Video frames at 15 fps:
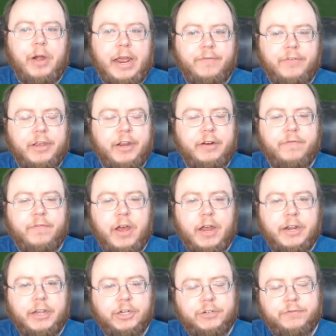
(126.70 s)
advocate at
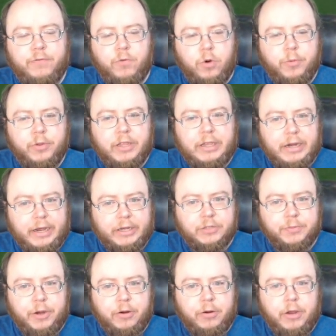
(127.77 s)
Vonage, formerly
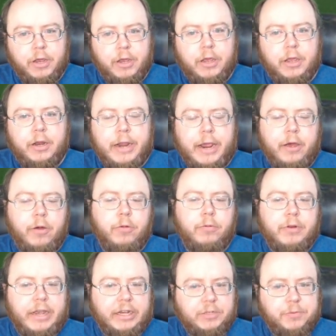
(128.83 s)
Nexmo. Now,
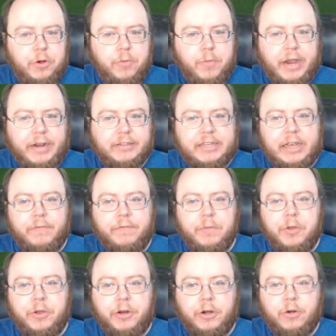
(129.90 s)
Nexmo might sound
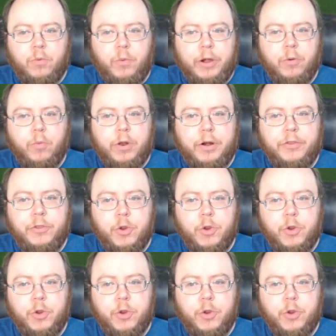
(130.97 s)
familiar. We're one of the